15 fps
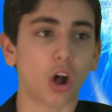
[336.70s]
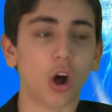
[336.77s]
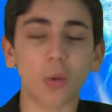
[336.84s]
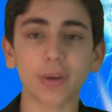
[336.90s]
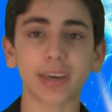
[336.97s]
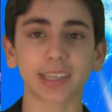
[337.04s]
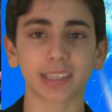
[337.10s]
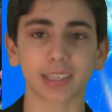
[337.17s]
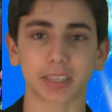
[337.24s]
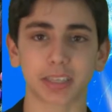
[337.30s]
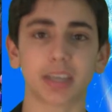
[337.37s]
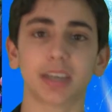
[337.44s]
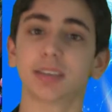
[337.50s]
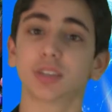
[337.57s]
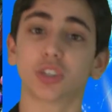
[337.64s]
all we get to
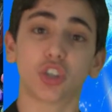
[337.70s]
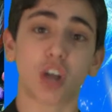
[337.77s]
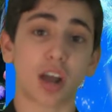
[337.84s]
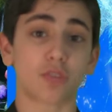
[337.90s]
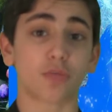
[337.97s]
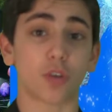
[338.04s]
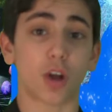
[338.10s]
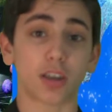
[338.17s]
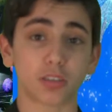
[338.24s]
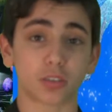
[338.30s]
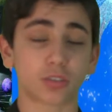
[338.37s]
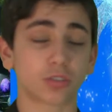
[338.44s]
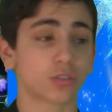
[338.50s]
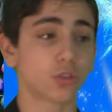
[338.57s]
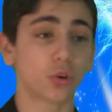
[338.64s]
see is Jack
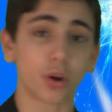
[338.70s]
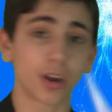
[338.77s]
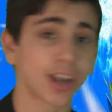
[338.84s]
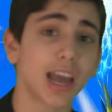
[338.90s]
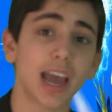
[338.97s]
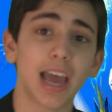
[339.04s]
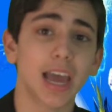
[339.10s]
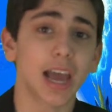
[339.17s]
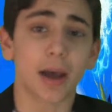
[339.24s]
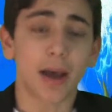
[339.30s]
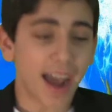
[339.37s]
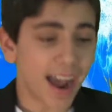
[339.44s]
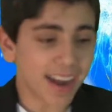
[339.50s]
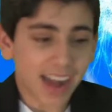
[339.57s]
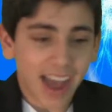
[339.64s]
Frost's story.
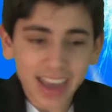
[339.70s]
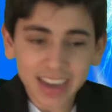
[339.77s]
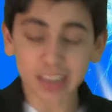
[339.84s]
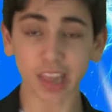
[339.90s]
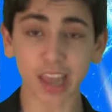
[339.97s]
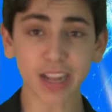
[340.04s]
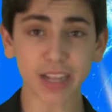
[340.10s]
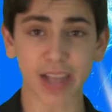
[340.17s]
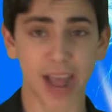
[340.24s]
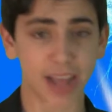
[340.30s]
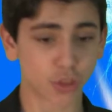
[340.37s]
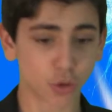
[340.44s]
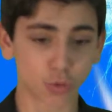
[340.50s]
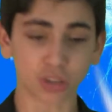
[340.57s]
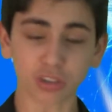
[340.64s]
And I didn't like that.
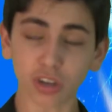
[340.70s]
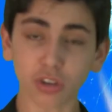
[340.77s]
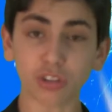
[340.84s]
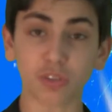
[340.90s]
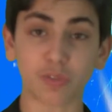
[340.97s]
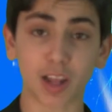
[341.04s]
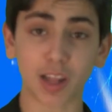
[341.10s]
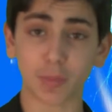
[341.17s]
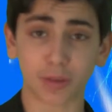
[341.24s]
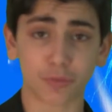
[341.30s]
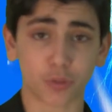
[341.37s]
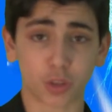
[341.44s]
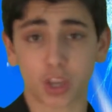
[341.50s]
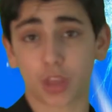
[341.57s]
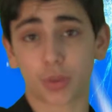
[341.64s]
There was little development
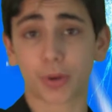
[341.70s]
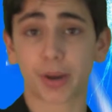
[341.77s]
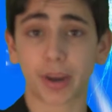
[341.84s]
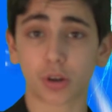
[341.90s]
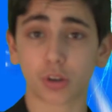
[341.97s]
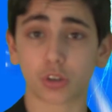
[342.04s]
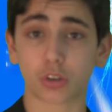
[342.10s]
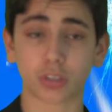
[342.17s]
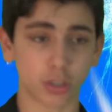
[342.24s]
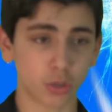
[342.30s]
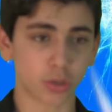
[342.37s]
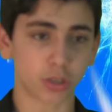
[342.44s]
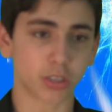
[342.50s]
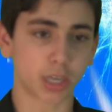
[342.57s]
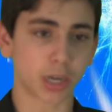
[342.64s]
for the other characters. And you
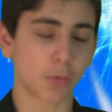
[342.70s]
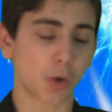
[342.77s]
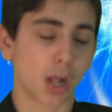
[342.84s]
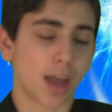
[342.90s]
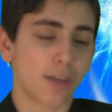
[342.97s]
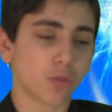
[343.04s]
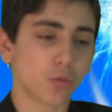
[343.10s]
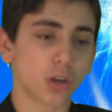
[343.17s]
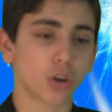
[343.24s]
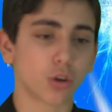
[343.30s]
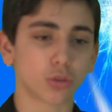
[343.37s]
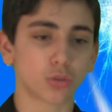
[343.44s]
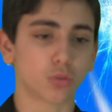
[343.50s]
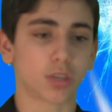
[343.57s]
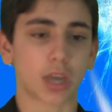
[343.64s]
could say, well, everyone
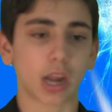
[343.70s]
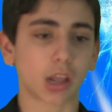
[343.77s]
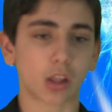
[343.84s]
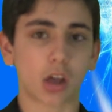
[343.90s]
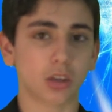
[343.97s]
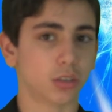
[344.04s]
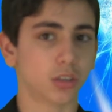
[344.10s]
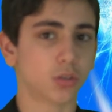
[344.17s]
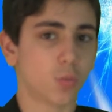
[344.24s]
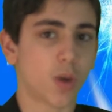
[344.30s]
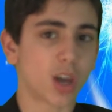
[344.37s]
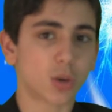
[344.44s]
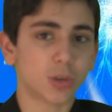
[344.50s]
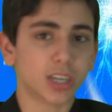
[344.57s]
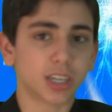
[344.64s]
knows who Santa Claus is.
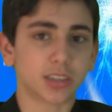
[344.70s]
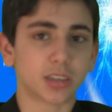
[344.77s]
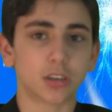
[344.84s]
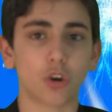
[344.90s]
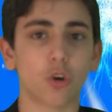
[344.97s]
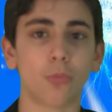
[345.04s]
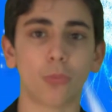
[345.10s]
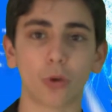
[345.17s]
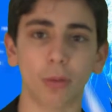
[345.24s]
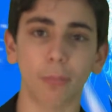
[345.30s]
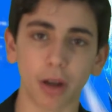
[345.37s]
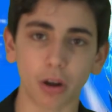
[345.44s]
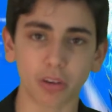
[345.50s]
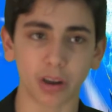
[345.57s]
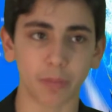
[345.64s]
Why do we need to know more
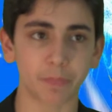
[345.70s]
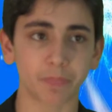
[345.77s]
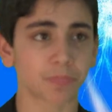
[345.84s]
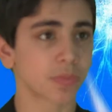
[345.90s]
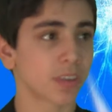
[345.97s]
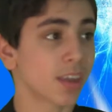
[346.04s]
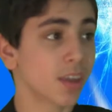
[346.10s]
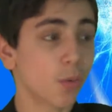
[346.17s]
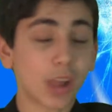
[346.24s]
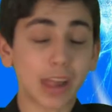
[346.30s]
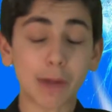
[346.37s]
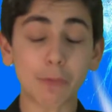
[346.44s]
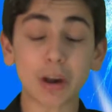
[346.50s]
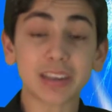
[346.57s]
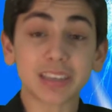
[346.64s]
about him? Well,
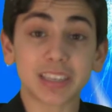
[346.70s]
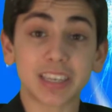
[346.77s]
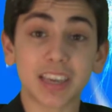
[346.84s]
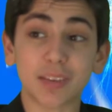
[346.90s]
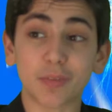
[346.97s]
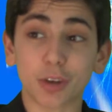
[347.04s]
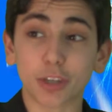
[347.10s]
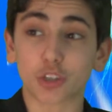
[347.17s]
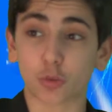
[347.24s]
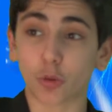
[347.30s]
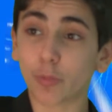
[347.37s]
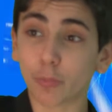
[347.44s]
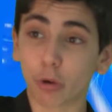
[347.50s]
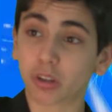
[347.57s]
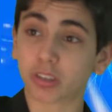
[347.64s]
I want to see what
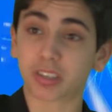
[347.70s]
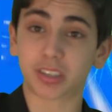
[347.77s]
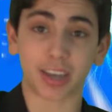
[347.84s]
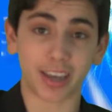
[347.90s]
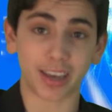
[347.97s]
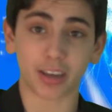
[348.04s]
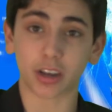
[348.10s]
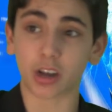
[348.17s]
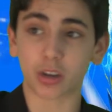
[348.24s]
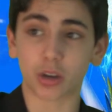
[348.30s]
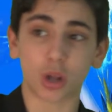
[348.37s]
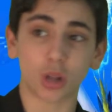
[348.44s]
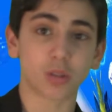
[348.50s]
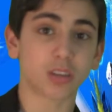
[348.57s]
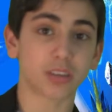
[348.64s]
DreamWorks' take on
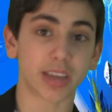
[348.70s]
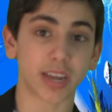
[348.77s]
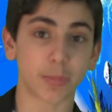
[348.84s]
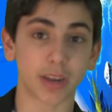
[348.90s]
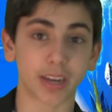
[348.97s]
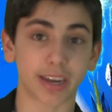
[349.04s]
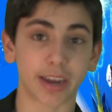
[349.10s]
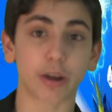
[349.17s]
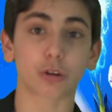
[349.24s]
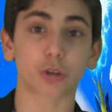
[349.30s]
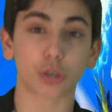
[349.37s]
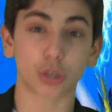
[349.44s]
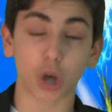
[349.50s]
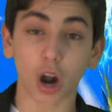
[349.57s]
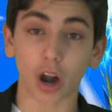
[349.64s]
all of these animated
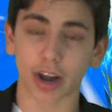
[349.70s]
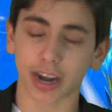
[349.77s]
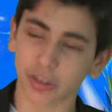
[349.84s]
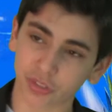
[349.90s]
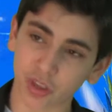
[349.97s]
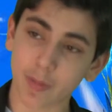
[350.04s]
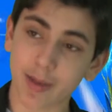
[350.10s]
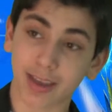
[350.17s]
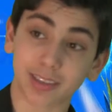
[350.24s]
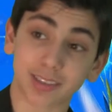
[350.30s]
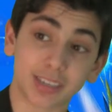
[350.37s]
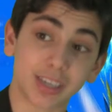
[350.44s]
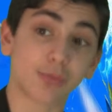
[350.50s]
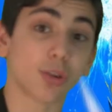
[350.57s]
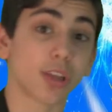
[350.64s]
characters are. And if they make a
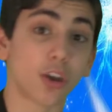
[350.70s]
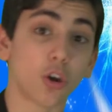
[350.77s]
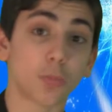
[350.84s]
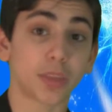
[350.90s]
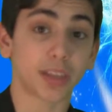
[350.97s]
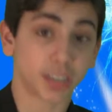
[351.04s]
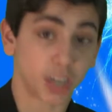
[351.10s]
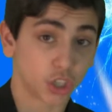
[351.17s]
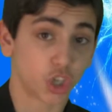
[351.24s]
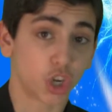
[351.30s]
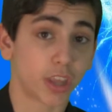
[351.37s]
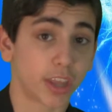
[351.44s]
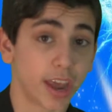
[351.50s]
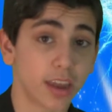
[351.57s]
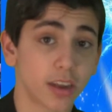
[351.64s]
sequel, I hope they touch
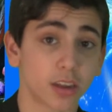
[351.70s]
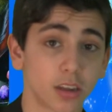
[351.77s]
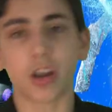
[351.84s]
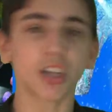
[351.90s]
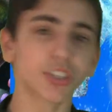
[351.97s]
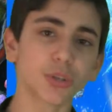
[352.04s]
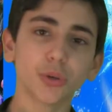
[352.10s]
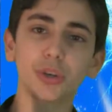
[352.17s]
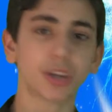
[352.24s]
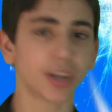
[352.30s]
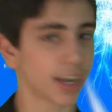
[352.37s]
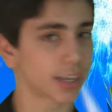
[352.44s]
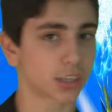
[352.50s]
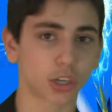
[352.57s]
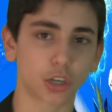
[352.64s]
on that. Not so good
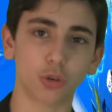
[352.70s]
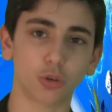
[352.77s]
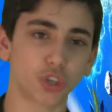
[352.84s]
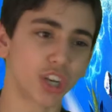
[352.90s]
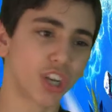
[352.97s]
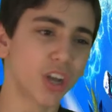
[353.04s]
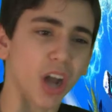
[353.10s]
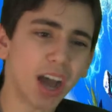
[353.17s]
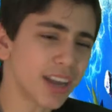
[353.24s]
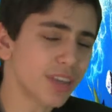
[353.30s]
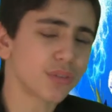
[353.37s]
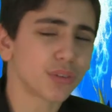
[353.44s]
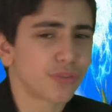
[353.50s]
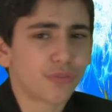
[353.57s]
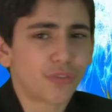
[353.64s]
execution. Not
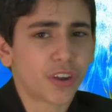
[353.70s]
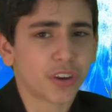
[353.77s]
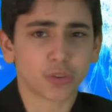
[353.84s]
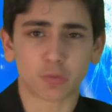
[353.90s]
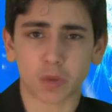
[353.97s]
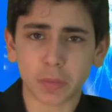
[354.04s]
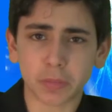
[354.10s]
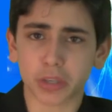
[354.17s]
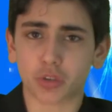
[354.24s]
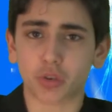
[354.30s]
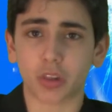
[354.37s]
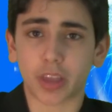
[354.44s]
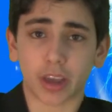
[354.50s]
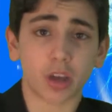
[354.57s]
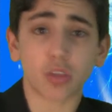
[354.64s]
even fun or
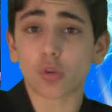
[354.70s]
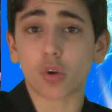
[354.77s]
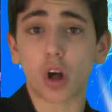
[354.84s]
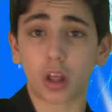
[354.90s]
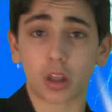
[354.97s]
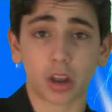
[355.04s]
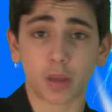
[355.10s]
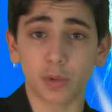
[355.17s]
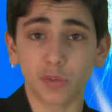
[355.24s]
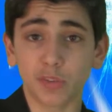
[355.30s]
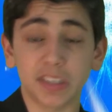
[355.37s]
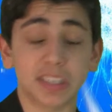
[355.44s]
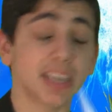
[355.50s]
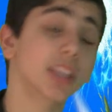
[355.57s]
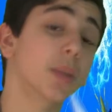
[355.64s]
whimsical like other holiday
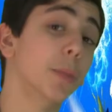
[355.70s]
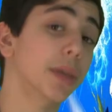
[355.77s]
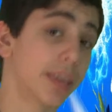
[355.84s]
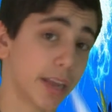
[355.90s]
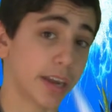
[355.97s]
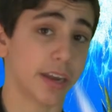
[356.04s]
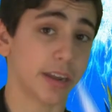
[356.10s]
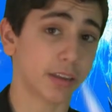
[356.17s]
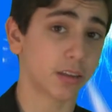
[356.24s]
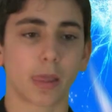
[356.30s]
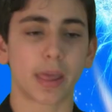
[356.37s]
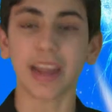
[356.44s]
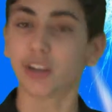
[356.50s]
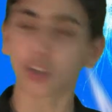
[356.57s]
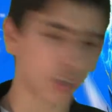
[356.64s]
movies in the beginning.
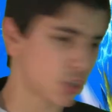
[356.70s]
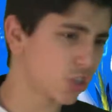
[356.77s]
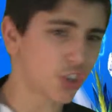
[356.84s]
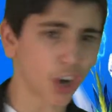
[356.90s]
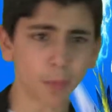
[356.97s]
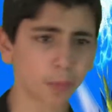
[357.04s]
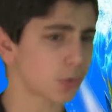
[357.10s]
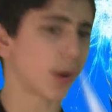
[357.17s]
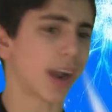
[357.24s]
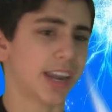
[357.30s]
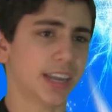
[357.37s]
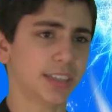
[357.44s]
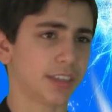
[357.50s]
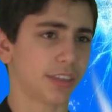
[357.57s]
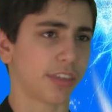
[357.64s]
It just jumped right
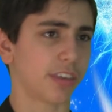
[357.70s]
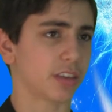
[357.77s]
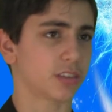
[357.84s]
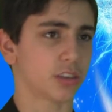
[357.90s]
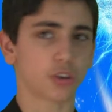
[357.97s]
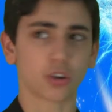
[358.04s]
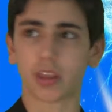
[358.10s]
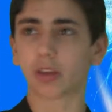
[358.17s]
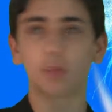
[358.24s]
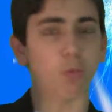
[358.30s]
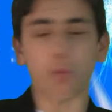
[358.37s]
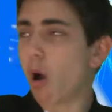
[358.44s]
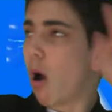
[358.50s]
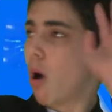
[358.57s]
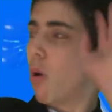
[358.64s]
into things and you're like,
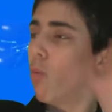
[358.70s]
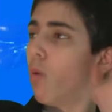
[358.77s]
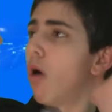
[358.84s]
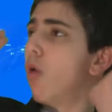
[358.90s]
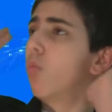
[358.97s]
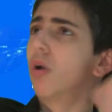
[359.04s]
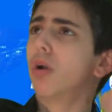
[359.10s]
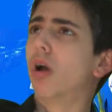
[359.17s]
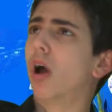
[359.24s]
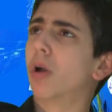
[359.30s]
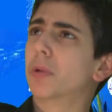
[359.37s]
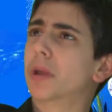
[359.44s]
whoa, where are